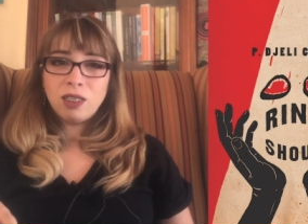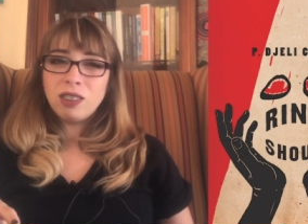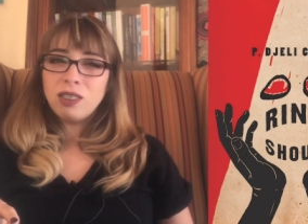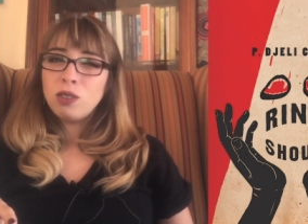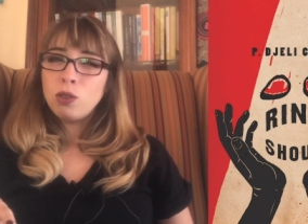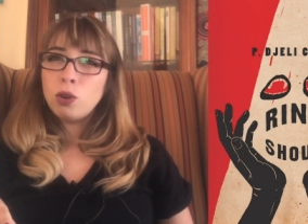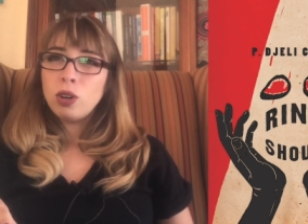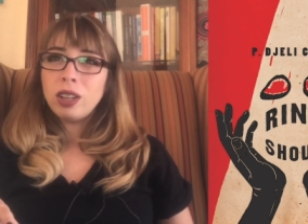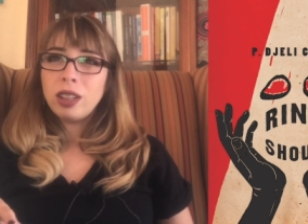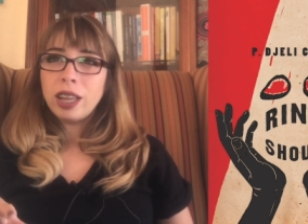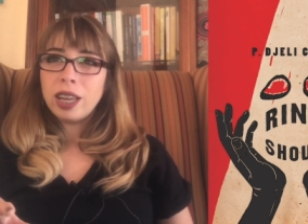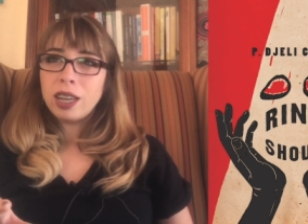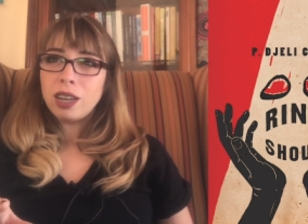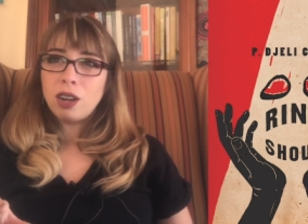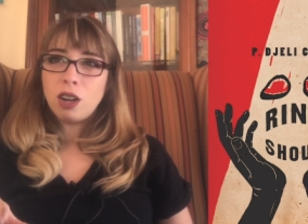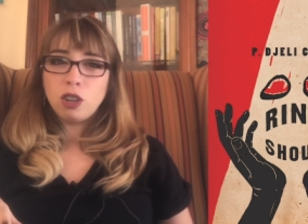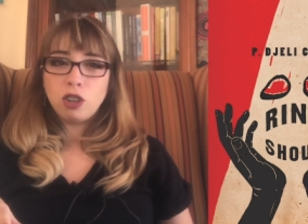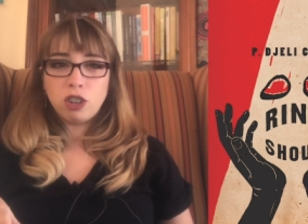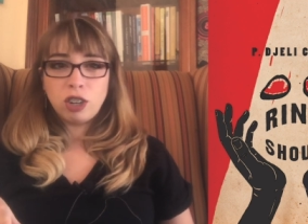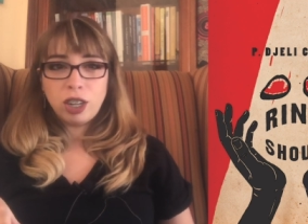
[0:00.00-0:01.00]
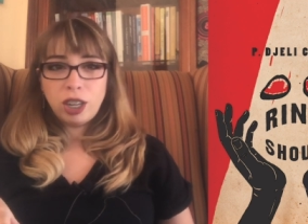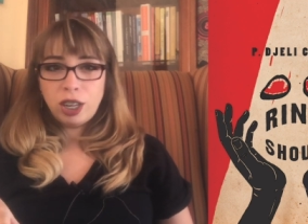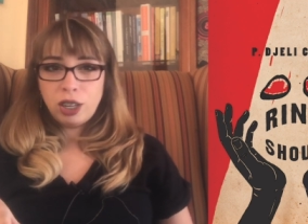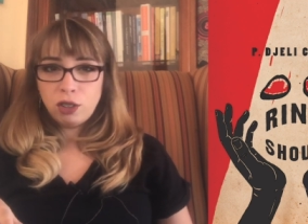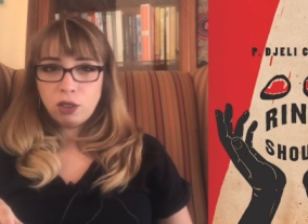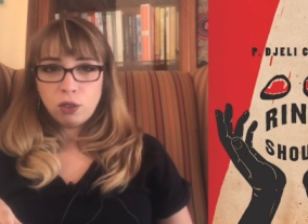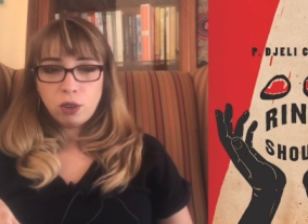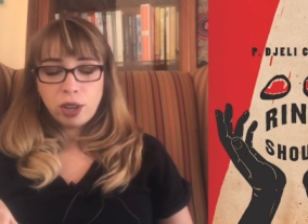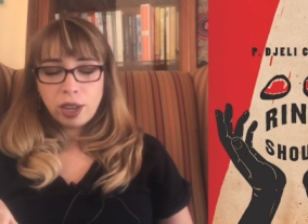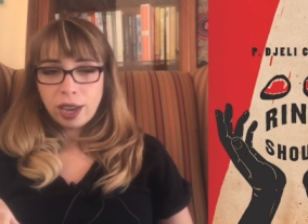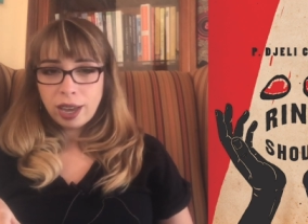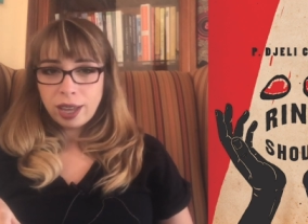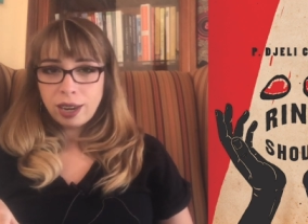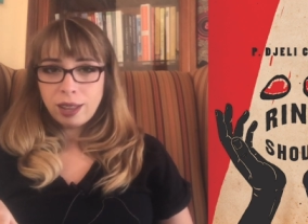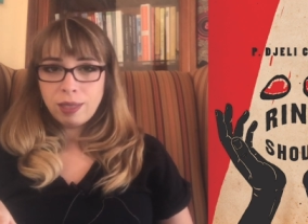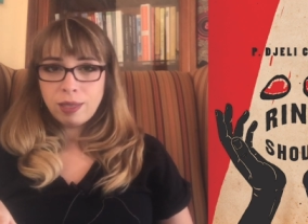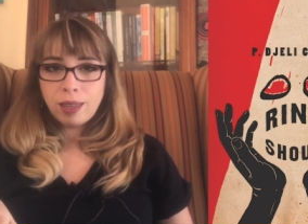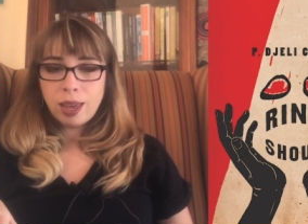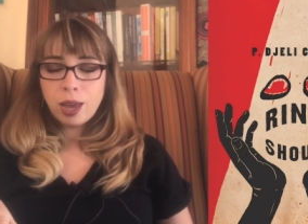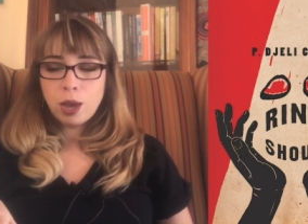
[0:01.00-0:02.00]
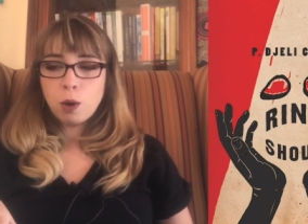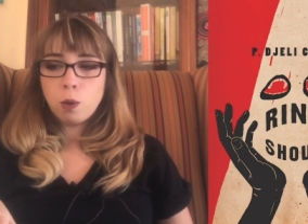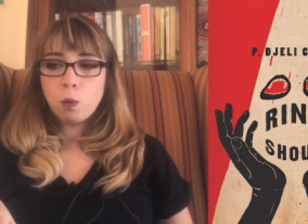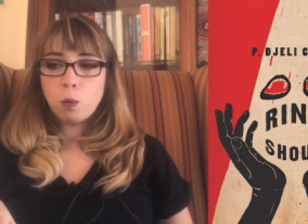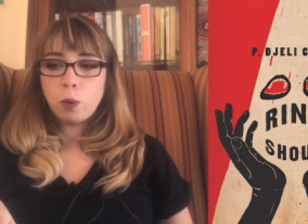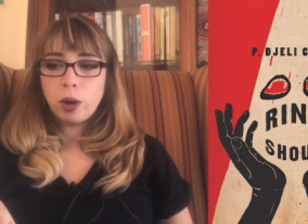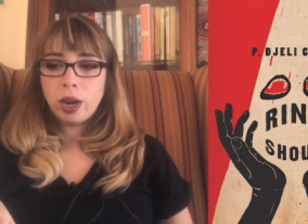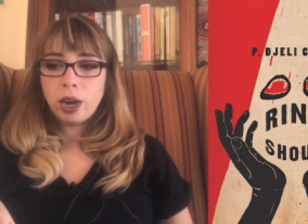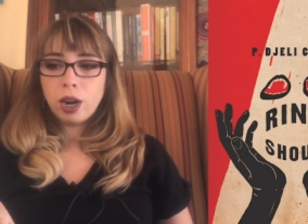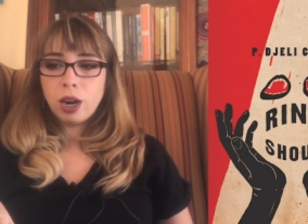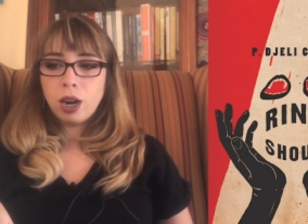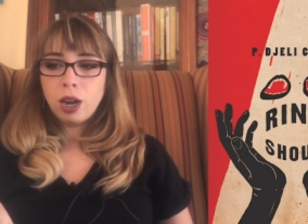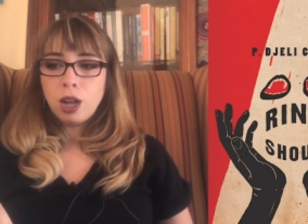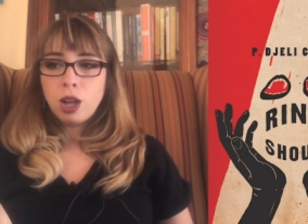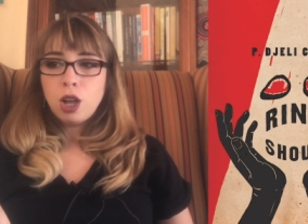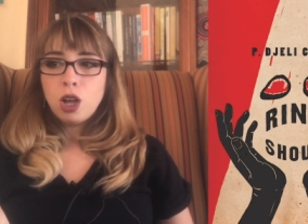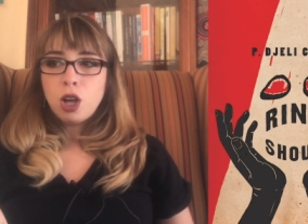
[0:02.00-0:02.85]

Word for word: It's sort of like an alternate history kind of thing where